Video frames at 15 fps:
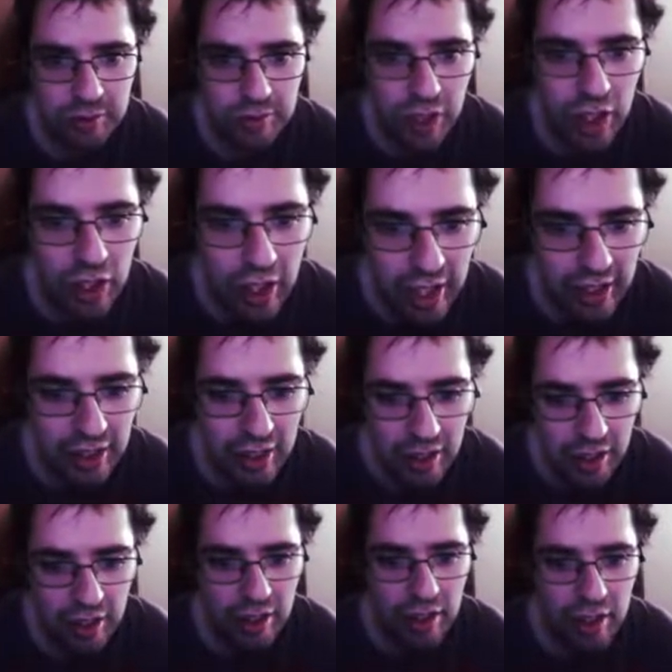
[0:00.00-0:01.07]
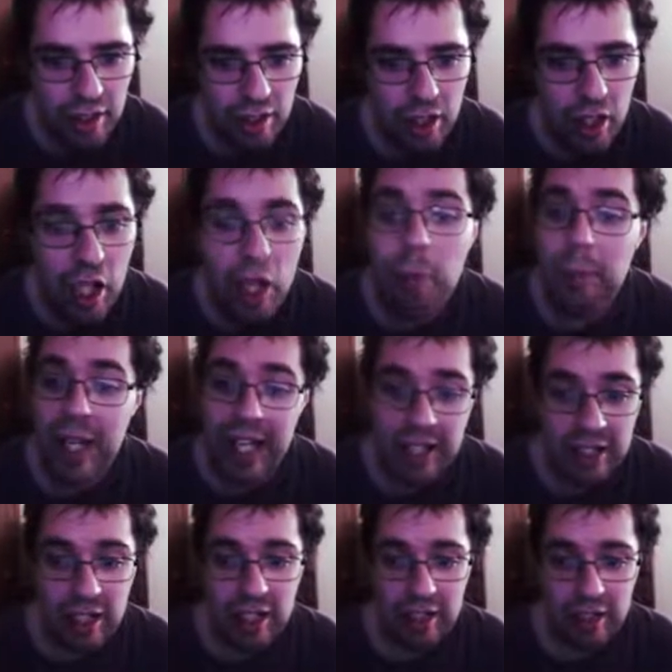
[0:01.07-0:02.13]
Alright. Oh, and
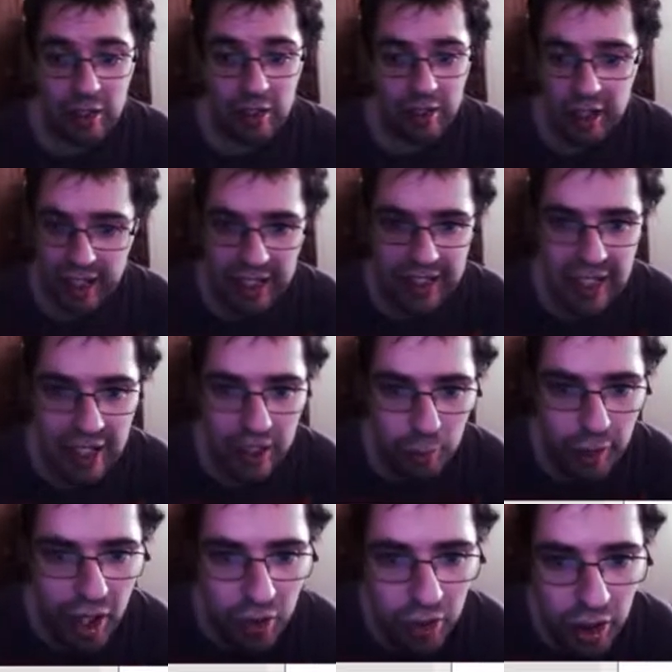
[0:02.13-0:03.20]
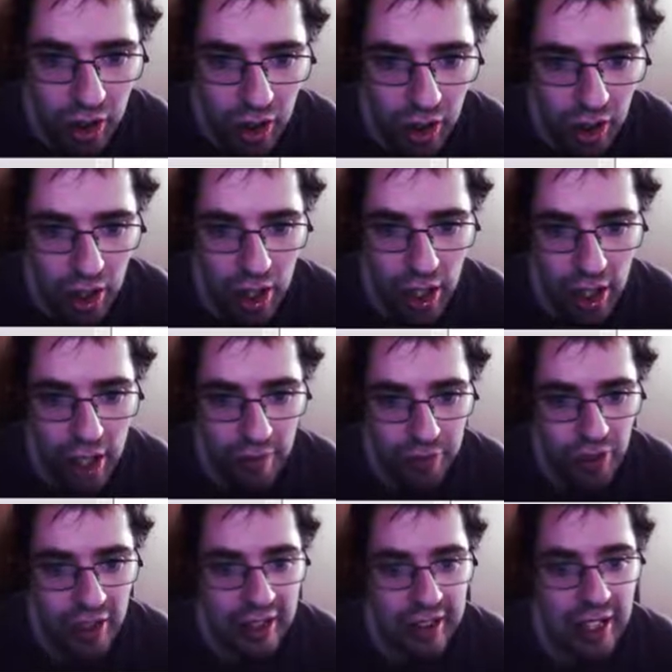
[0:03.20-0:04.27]
here, like I said, here we go. For
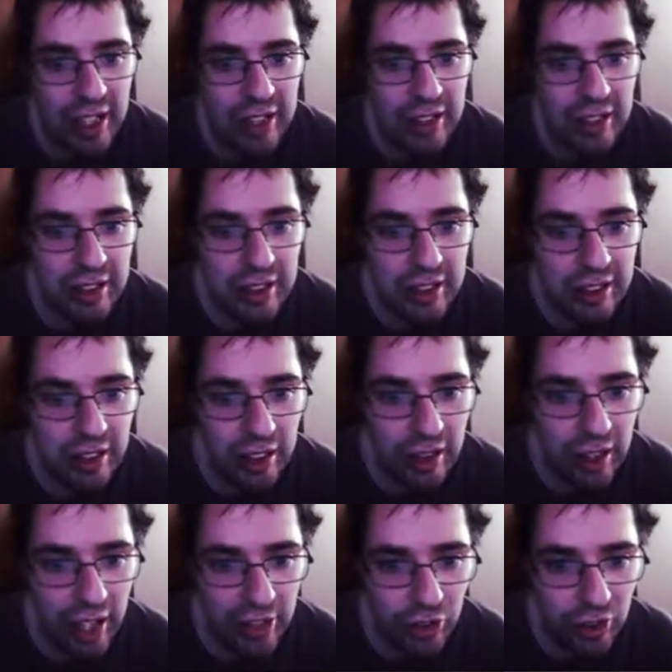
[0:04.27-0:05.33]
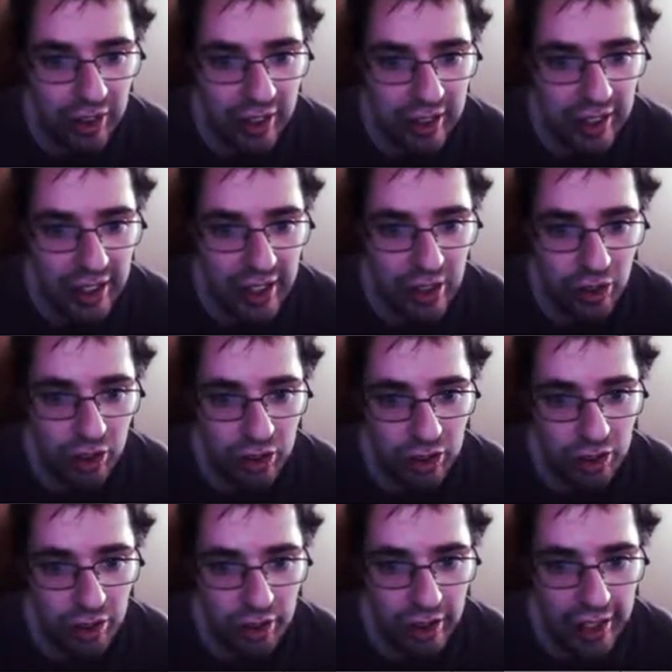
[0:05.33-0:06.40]
instance, as you can see here,
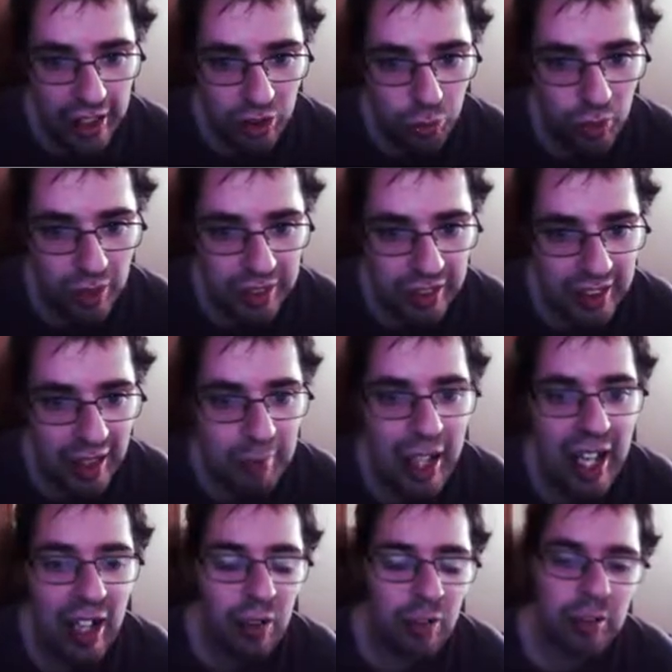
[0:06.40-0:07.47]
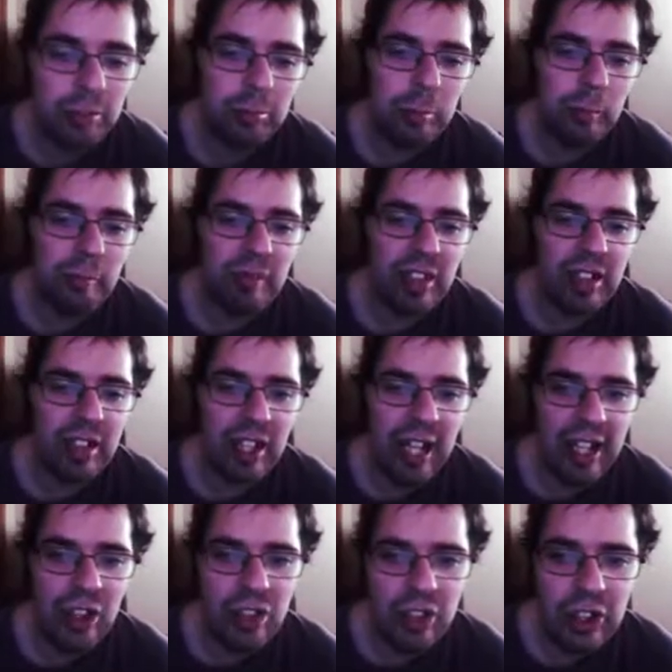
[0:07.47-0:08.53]
each one is the same. Now, I
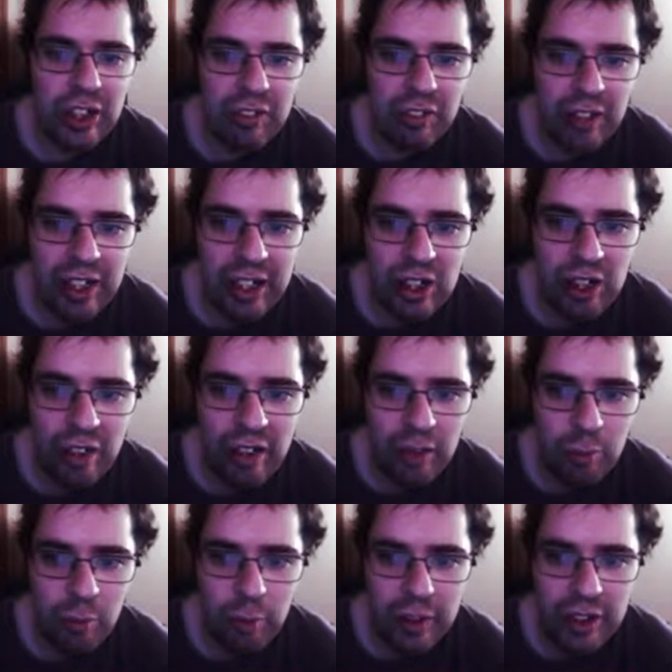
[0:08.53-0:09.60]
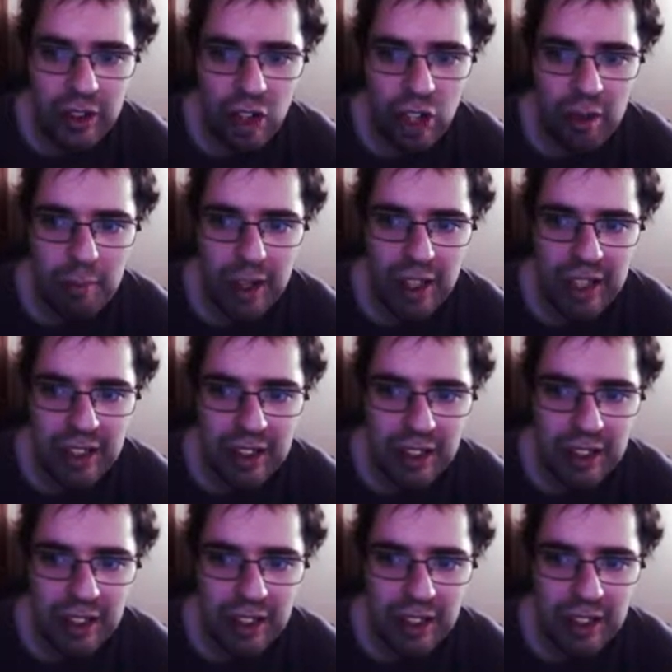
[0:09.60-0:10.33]
know it's a little different here than what we saw, but